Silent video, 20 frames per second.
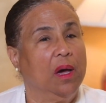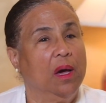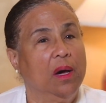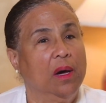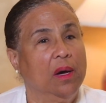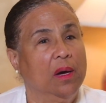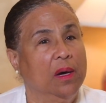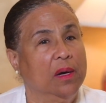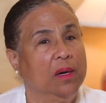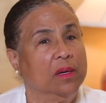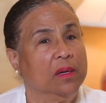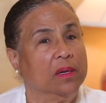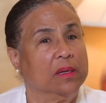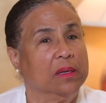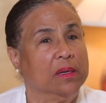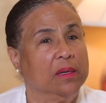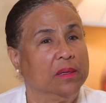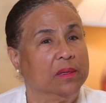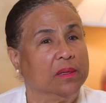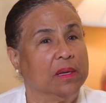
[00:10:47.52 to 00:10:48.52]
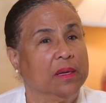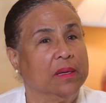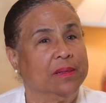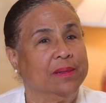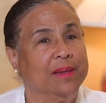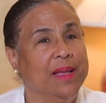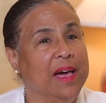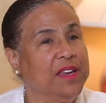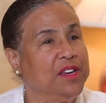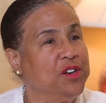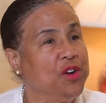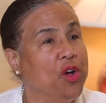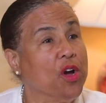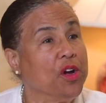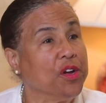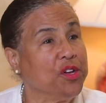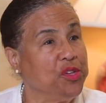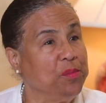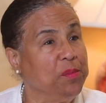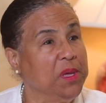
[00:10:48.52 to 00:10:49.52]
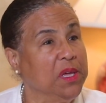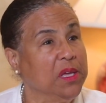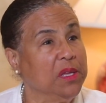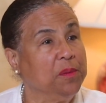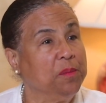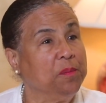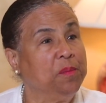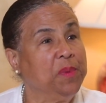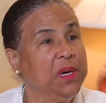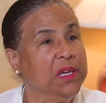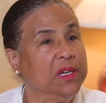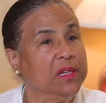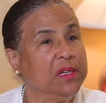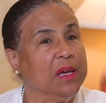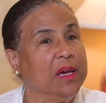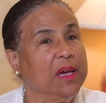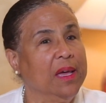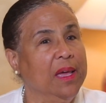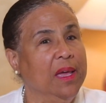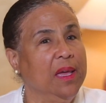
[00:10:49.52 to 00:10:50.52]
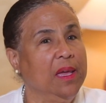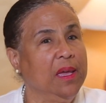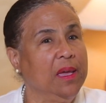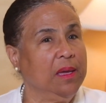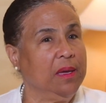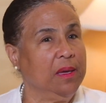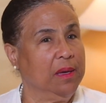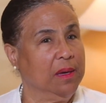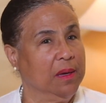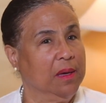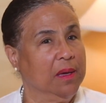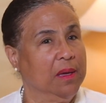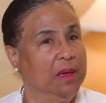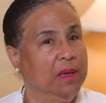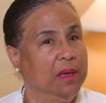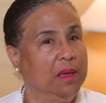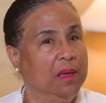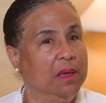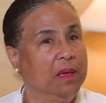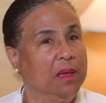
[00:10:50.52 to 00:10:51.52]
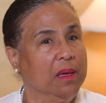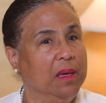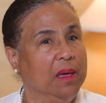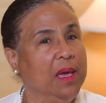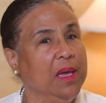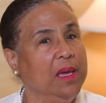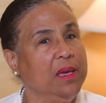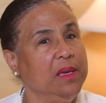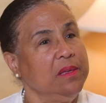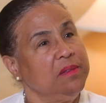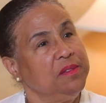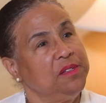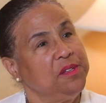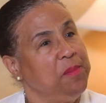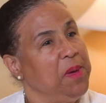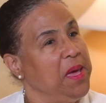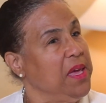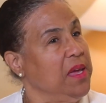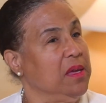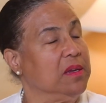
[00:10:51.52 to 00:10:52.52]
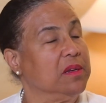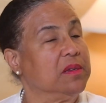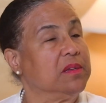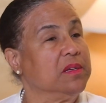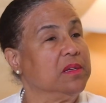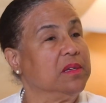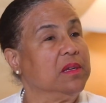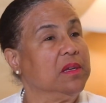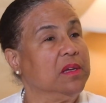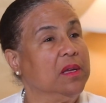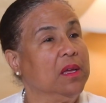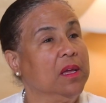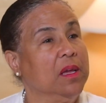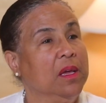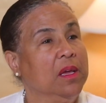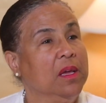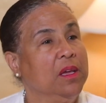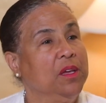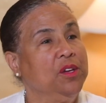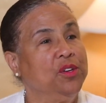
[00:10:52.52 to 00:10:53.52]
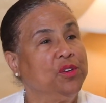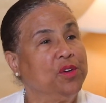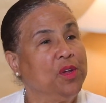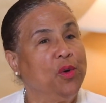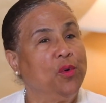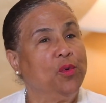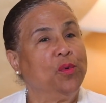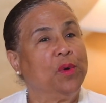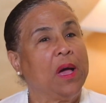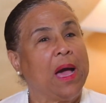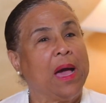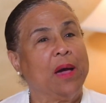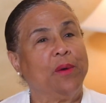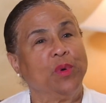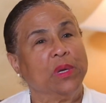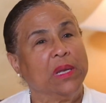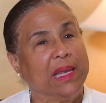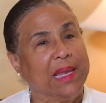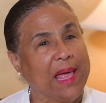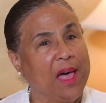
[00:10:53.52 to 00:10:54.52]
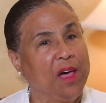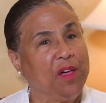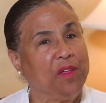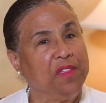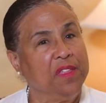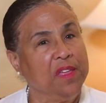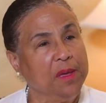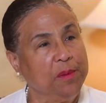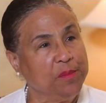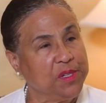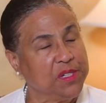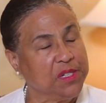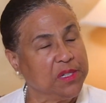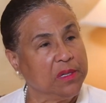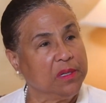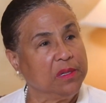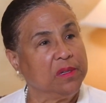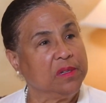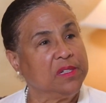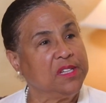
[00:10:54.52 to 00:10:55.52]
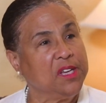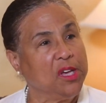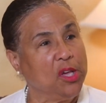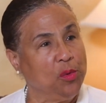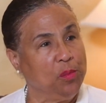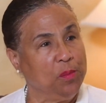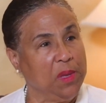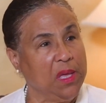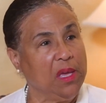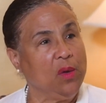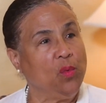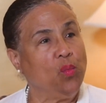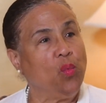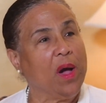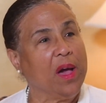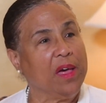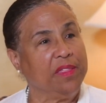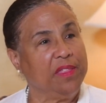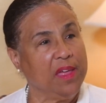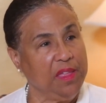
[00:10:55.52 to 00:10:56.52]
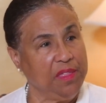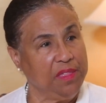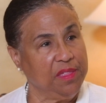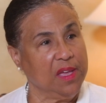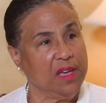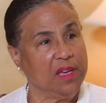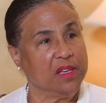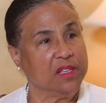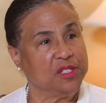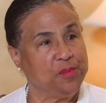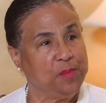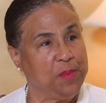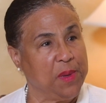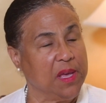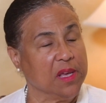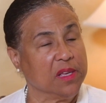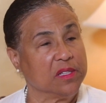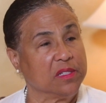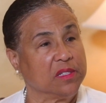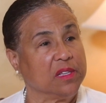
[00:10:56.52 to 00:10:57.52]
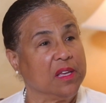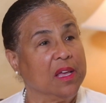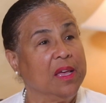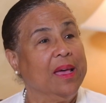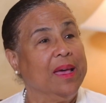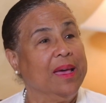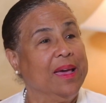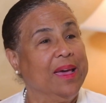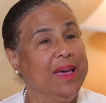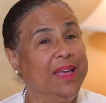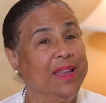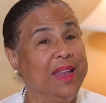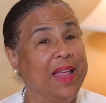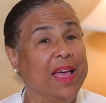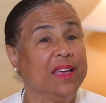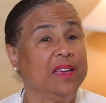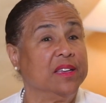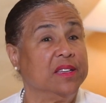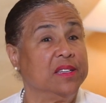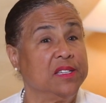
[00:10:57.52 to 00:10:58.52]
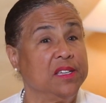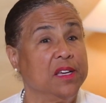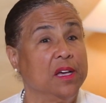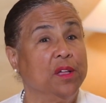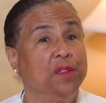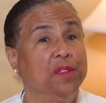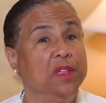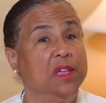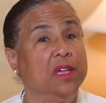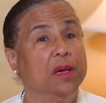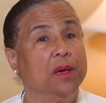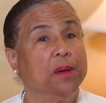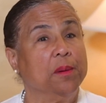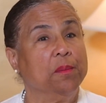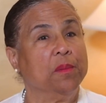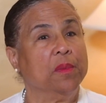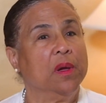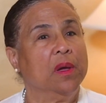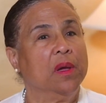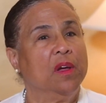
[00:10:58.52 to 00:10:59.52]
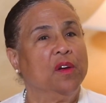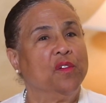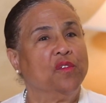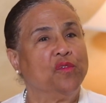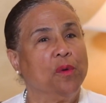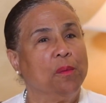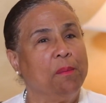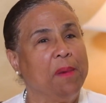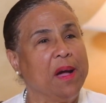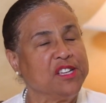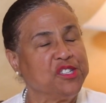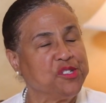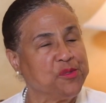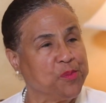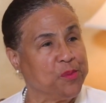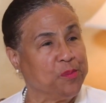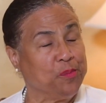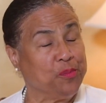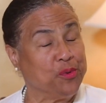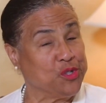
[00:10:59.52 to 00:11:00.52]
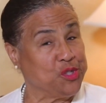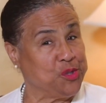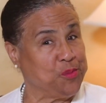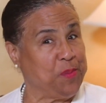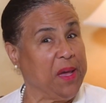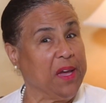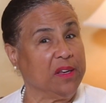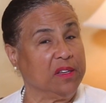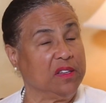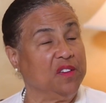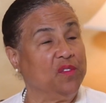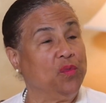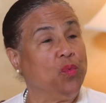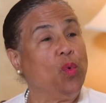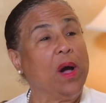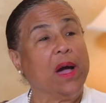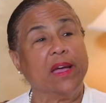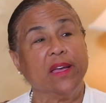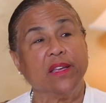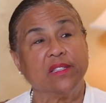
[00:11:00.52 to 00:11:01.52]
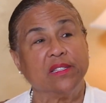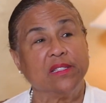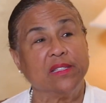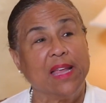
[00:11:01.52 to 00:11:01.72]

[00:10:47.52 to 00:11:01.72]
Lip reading: Not an argument, but a debate. You know, I would allow them to tell me why they think it's best, and I can tell them from my perspective why it's